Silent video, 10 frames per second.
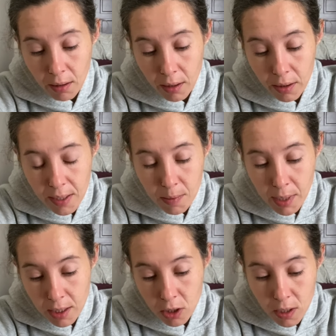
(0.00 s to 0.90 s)
that these
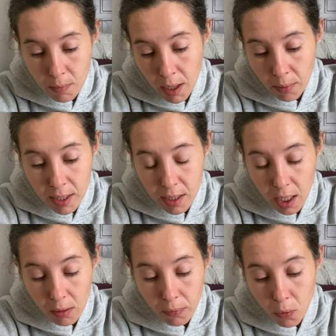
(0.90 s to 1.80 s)
messages may
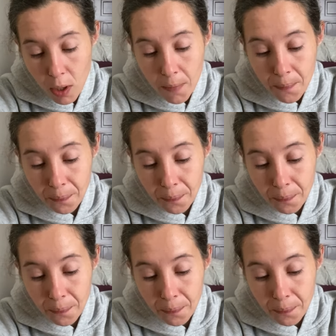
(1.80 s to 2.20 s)
resonate for.